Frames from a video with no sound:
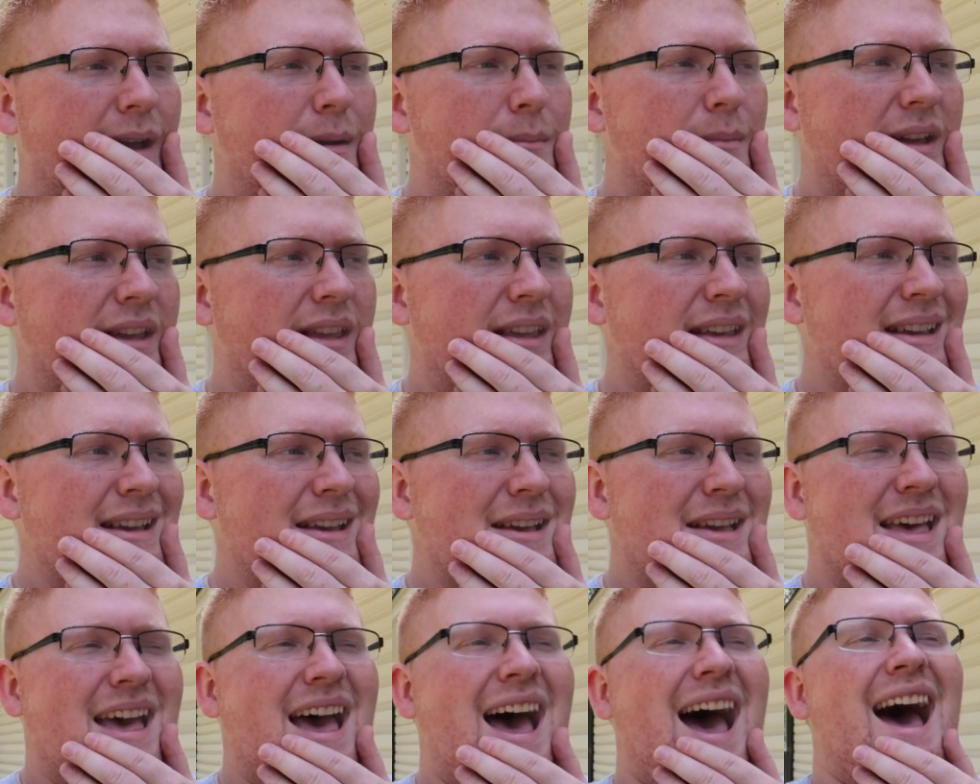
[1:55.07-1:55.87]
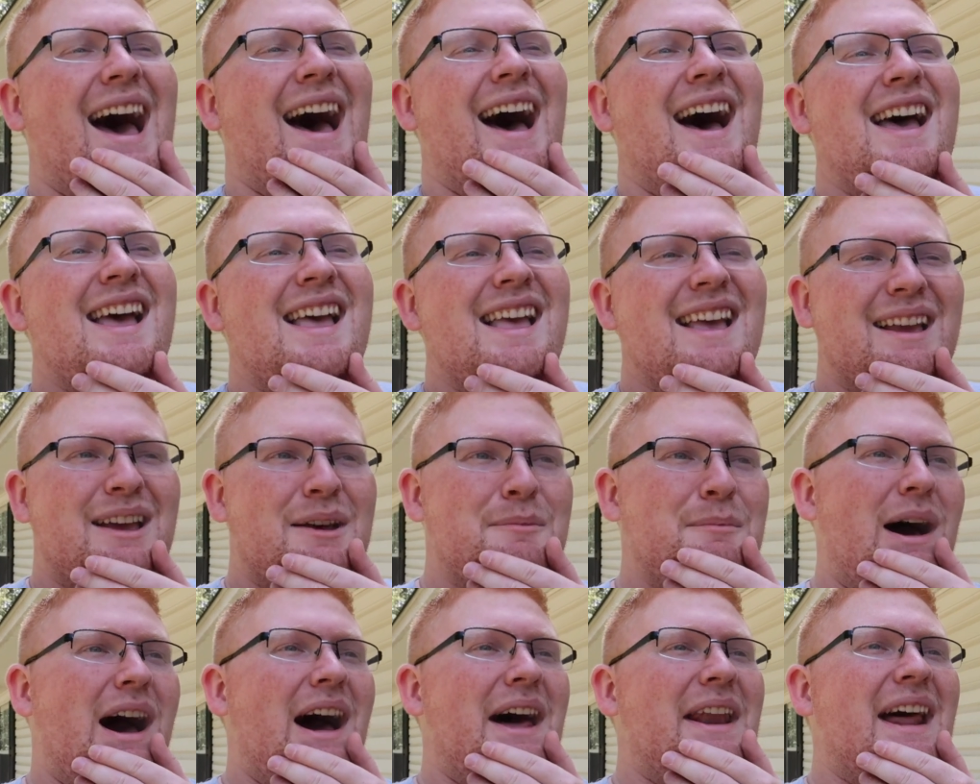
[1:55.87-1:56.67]
I'm like, haha,
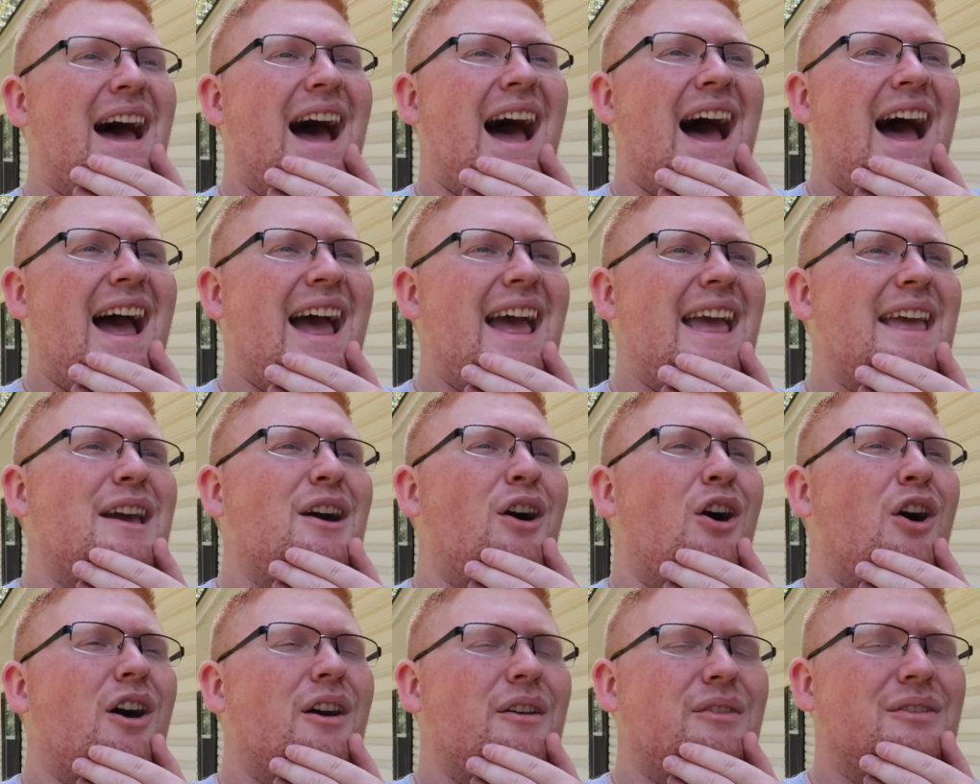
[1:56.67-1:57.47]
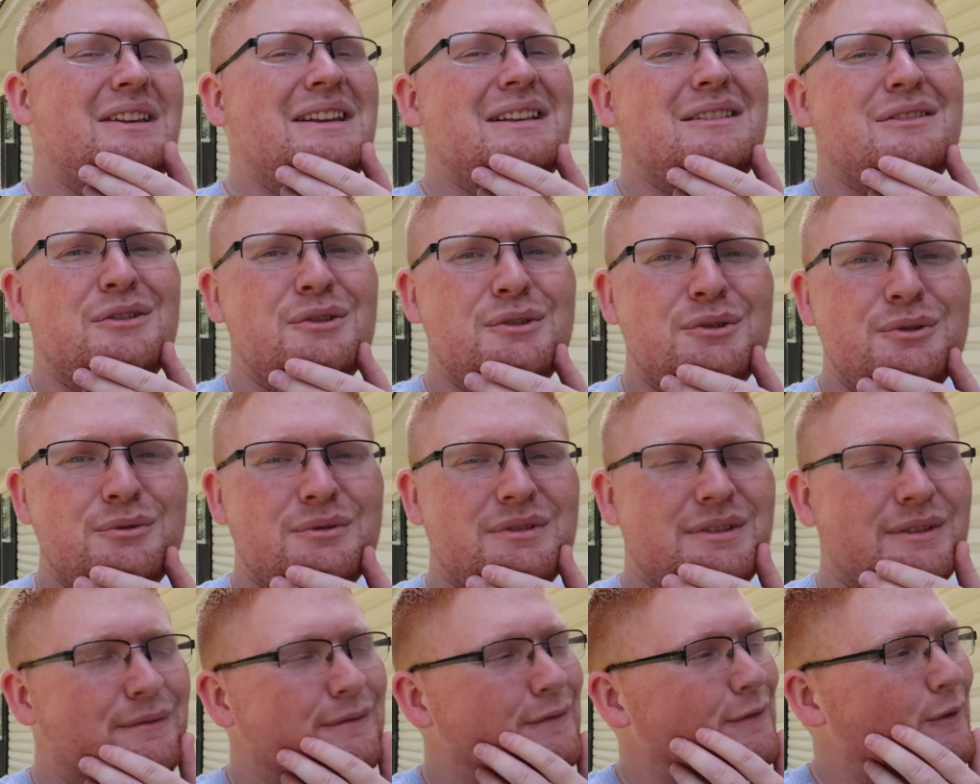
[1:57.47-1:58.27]
come on, I hardly
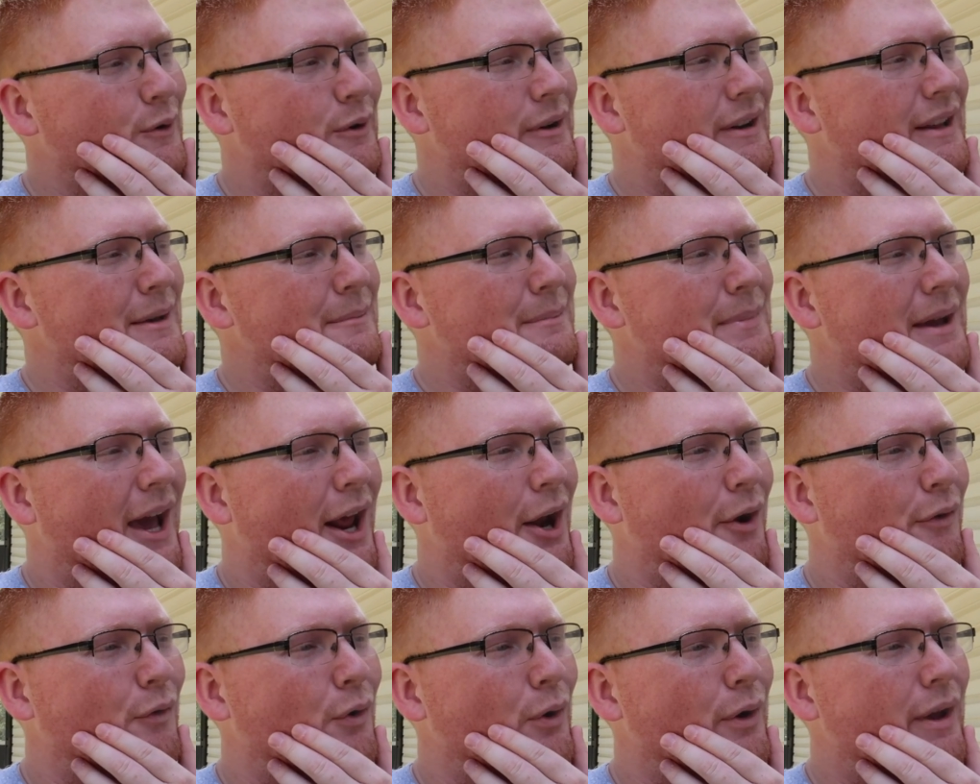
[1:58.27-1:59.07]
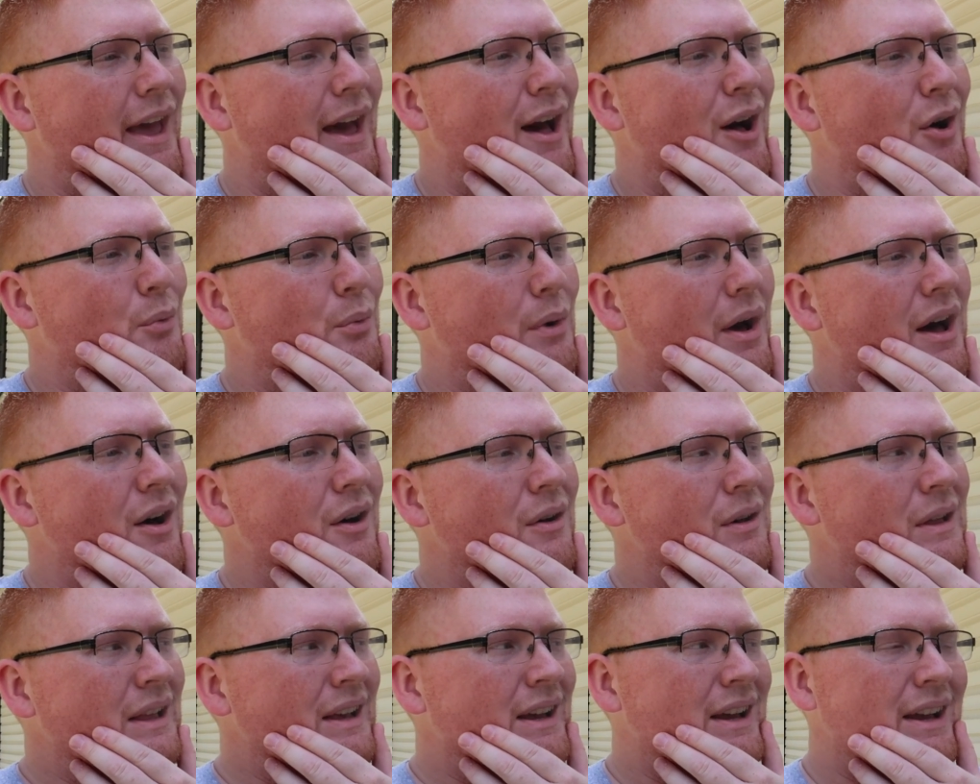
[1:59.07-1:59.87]
lose in Fortnite Battle Royale.
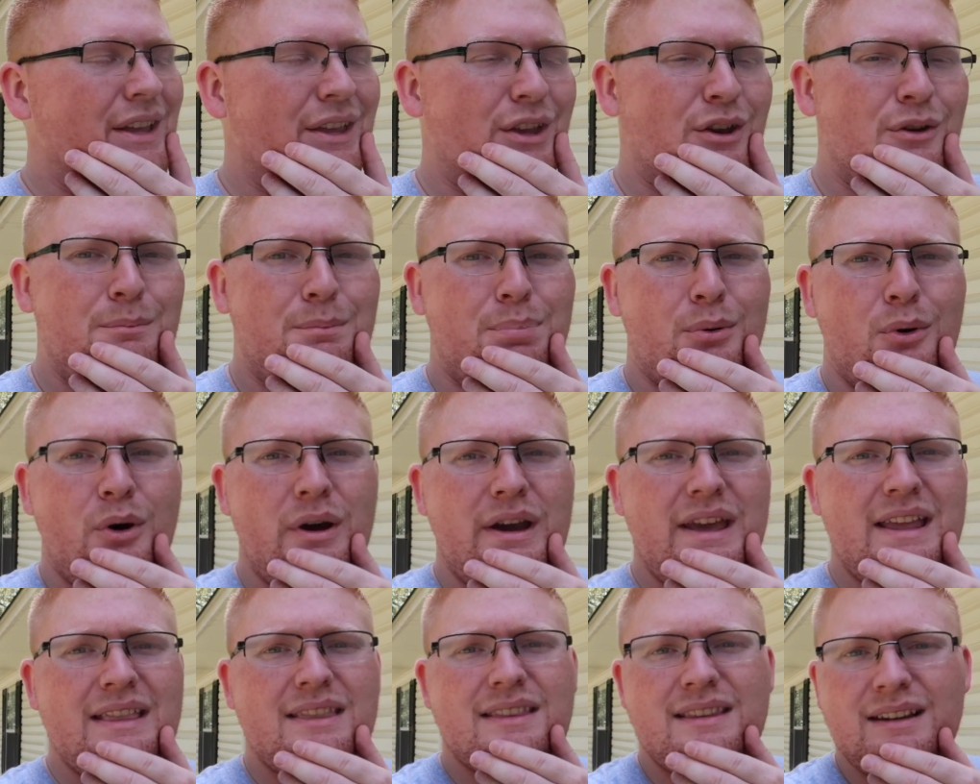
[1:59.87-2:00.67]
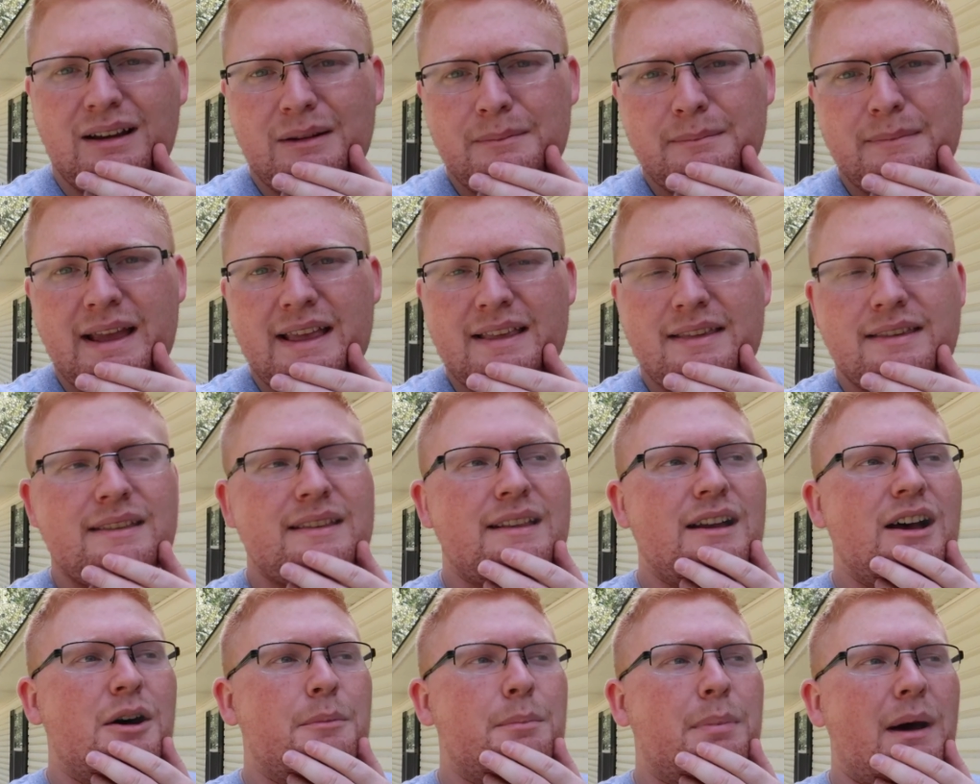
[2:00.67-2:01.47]
Well, your boy done
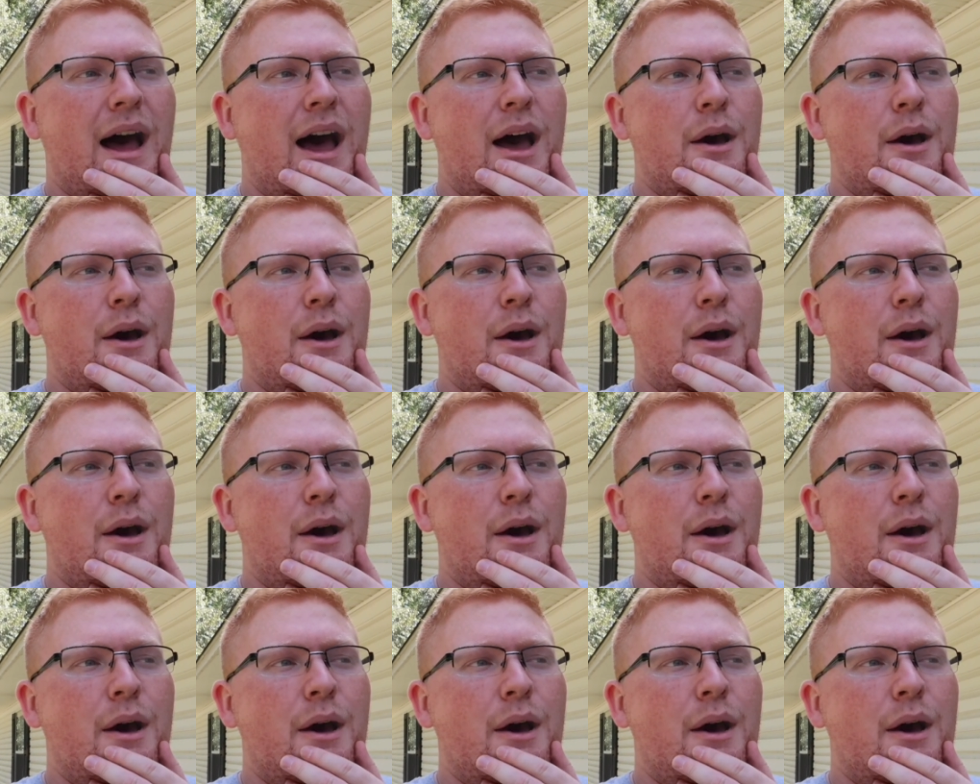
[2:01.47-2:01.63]
messed up.